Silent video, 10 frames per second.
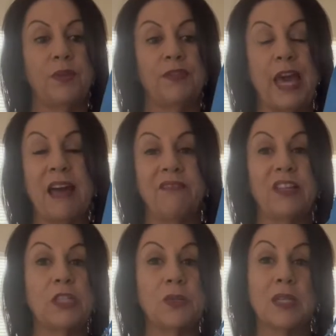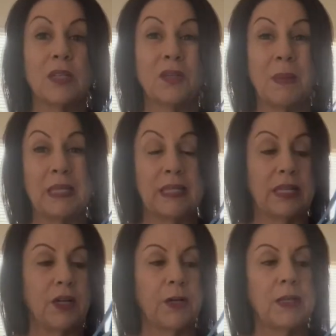canvas, so it's a little bit
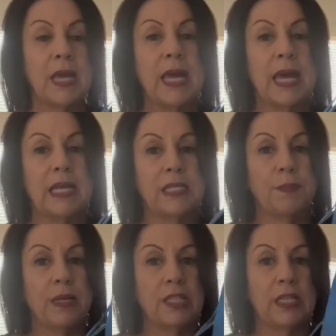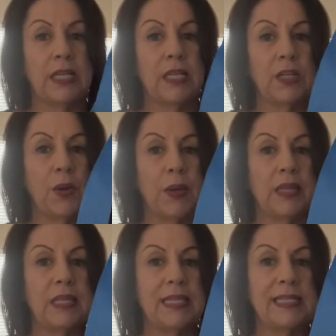thicker, especially, you know,
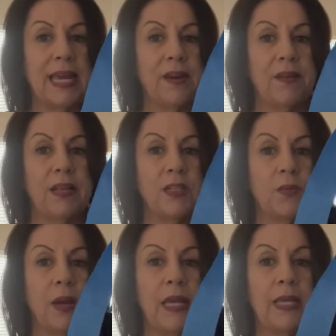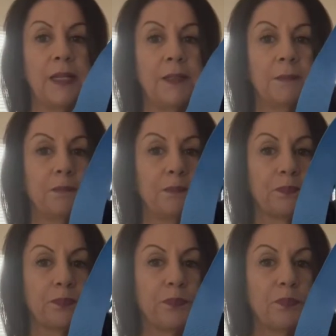in these areas right here.
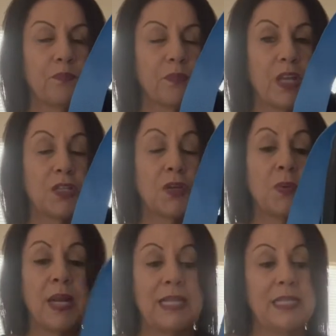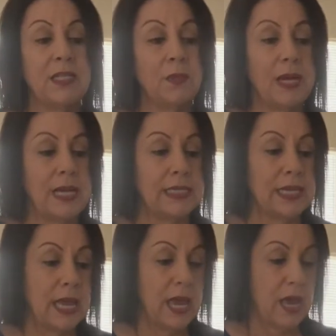So what I did was,
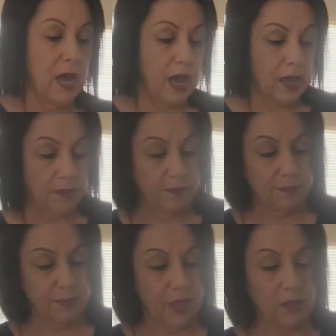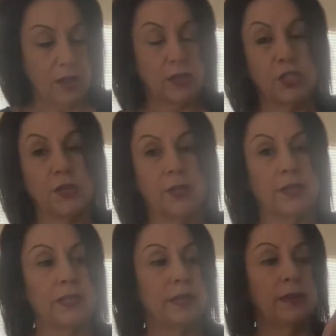I'll show you on
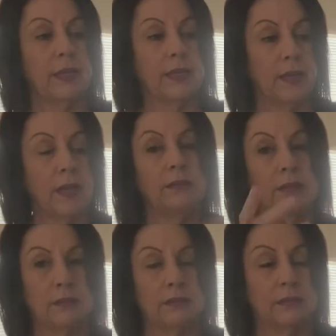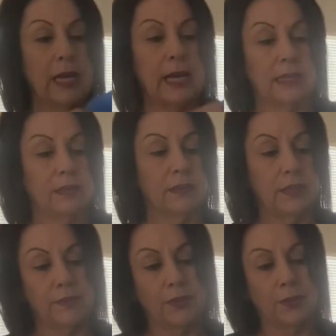the, like, I'll kind of
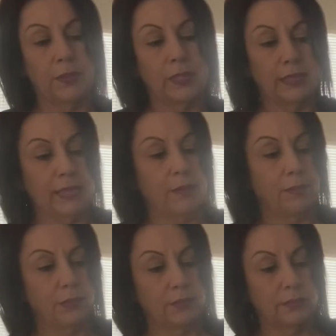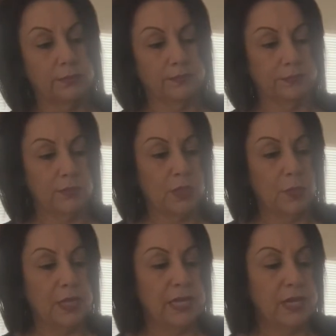give you an example. So
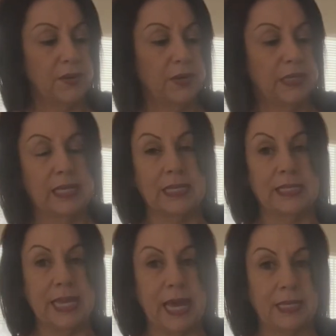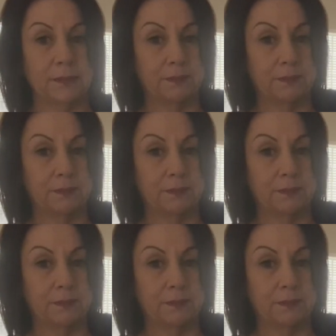here in the inside,